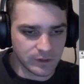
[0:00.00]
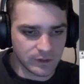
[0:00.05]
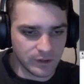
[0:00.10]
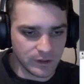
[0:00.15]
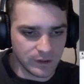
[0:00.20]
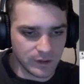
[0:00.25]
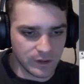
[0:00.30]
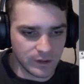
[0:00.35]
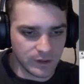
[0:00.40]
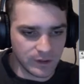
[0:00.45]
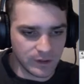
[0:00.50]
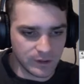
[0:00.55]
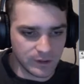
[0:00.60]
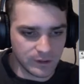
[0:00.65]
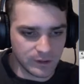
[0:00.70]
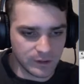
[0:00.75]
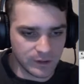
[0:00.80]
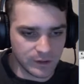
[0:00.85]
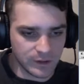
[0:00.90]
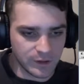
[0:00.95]

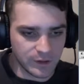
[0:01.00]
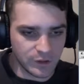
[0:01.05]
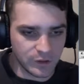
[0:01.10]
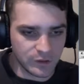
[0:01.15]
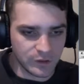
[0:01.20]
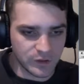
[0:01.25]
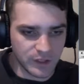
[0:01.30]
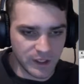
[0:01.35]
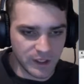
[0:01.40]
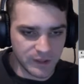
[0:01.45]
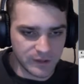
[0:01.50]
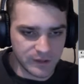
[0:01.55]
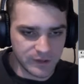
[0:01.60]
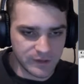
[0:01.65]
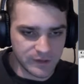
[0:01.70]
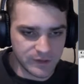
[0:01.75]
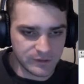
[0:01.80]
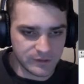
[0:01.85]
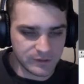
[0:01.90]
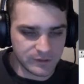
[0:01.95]
a new
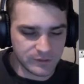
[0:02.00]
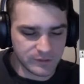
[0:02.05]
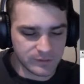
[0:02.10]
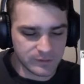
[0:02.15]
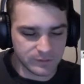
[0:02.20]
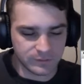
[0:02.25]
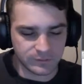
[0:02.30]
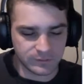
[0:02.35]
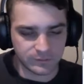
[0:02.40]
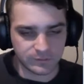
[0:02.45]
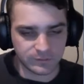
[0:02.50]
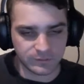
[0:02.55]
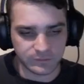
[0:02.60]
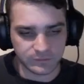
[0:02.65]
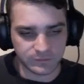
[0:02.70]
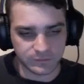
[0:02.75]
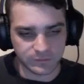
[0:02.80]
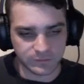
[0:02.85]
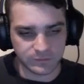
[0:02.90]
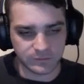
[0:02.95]
shaders
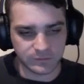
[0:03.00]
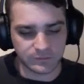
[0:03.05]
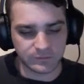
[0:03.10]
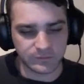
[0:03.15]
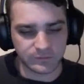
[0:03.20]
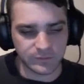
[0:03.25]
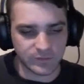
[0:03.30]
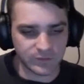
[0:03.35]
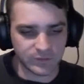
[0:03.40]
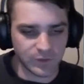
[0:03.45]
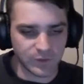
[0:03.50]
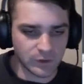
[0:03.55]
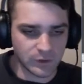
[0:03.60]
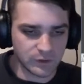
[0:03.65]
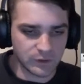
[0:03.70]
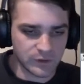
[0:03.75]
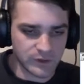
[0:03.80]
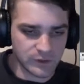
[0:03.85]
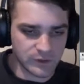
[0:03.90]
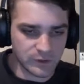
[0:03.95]

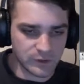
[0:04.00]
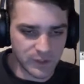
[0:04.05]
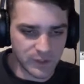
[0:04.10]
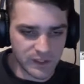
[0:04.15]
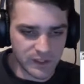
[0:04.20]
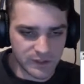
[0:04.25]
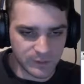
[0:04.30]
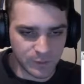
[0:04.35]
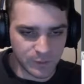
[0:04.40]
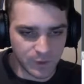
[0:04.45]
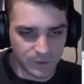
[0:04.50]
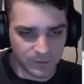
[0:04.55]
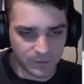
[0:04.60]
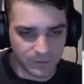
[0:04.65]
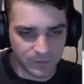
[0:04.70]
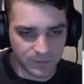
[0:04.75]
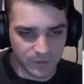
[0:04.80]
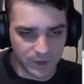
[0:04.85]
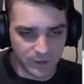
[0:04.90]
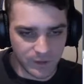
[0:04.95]
folder is a good place to put them.
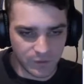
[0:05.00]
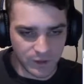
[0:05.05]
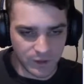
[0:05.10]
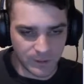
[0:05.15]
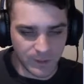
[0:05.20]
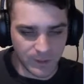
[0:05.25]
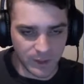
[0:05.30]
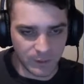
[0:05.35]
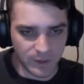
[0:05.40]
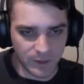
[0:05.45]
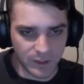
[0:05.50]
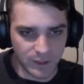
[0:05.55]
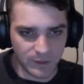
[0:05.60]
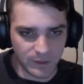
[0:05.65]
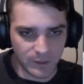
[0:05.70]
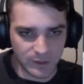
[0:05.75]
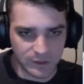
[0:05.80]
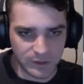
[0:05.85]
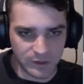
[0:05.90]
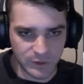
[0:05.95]
I've already made one here,
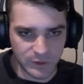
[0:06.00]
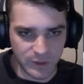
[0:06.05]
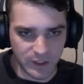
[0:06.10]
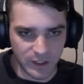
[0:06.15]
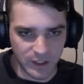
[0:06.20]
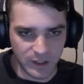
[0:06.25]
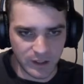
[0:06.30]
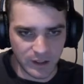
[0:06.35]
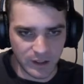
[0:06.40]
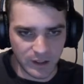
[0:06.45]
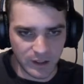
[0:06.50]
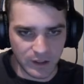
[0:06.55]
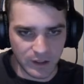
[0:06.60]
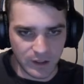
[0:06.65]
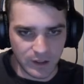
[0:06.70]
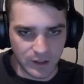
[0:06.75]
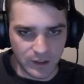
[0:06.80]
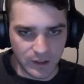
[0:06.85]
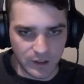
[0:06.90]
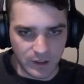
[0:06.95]
but I'll do it again.
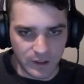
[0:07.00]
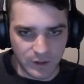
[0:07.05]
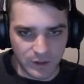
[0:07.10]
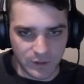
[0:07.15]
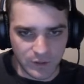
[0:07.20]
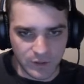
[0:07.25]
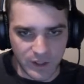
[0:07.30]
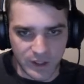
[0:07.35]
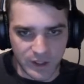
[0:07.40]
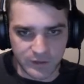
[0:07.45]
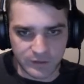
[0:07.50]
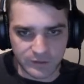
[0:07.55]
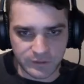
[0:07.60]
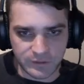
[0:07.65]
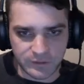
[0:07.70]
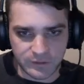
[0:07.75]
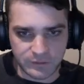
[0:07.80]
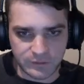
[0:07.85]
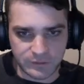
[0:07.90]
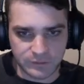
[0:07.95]
Create
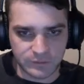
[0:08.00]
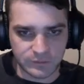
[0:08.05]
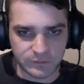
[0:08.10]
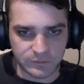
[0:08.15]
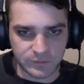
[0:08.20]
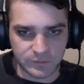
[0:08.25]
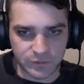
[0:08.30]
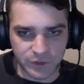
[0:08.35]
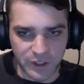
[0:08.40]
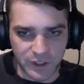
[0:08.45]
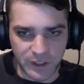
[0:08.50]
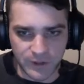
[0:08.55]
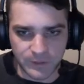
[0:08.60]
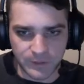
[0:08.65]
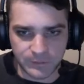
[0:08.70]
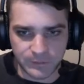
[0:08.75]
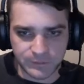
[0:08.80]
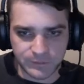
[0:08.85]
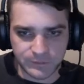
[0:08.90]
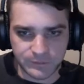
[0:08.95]
shader.
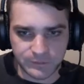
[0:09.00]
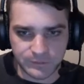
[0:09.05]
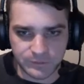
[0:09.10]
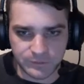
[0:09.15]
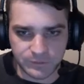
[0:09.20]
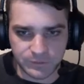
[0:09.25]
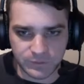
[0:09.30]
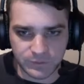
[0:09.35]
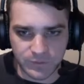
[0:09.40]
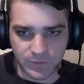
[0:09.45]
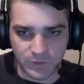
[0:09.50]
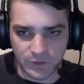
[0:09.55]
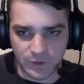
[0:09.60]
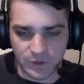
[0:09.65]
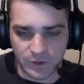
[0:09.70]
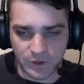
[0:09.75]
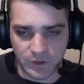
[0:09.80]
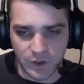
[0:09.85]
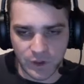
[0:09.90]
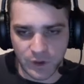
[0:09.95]

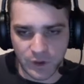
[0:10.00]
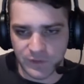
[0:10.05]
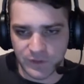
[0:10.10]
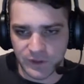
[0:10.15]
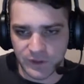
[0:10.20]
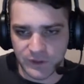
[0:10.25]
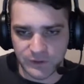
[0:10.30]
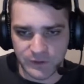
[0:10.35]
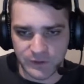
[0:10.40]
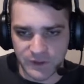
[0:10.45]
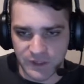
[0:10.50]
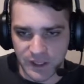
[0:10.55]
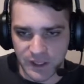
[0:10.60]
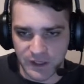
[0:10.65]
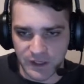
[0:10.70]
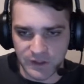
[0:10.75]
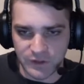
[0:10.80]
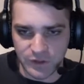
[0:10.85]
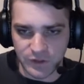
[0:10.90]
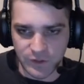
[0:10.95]
Go off the
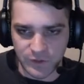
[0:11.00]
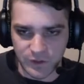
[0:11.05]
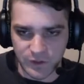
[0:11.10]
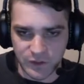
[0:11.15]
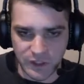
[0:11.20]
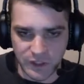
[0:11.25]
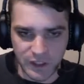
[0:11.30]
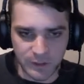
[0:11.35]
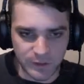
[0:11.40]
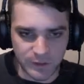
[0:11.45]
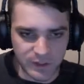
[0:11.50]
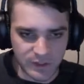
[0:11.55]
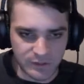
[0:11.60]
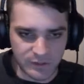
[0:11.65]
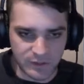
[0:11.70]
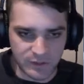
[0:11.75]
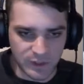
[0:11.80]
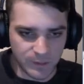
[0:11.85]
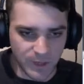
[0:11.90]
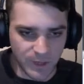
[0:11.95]
standard surface shader, but it doesn't
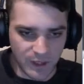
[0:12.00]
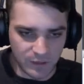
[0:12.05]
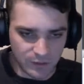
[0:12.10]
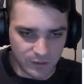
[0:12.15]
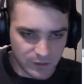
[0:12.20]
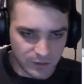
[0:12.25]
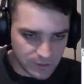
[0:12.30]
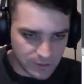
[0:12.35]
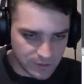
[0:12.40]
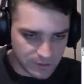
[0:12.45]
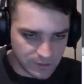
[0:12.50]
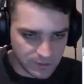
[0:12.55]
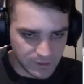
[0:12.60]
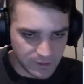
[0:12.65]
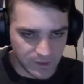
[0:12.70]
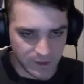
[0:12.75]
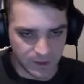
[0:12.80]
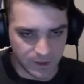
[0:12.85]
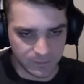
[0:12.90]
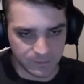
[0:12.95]
really matter at all.
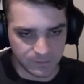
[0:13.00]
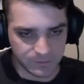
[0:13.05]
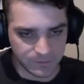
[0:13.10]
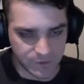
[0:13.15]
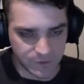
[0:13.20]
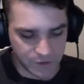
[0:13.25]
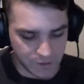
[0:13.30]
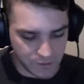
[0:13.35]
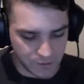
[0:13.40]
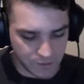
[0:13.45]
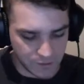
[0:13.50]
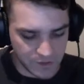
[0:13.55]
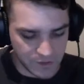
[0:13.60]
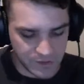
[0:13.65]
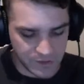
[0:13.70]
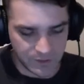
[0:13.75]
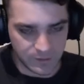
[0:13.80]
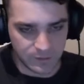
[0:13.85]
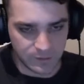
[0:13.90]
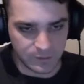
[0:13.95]
Just call
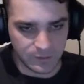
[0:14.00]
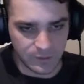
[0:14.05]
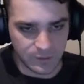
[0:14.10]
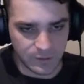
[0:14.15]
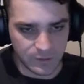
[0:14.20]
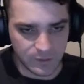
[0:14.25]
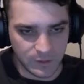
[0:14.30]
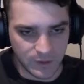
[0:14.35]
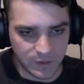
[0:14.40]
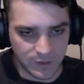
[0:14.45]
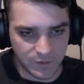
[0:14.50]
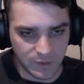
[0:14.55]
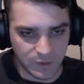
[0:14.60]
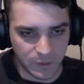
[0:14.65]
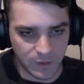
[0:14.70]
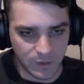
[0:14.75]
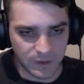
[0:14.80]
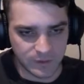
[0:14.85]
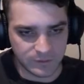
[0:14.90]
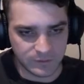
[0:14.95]
this whatever you
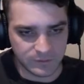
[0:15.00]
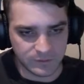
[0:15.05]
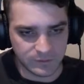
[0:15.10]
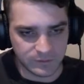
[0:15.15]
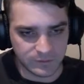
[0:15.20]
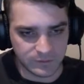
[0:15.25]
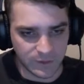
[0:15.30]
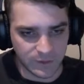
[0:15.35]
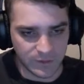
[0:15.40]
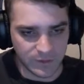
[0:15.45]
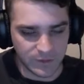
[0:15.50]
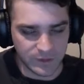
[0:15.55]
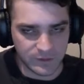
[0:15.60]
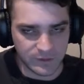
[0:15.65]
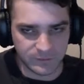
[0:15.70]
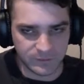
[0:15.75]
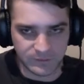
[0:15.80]
want, whatever.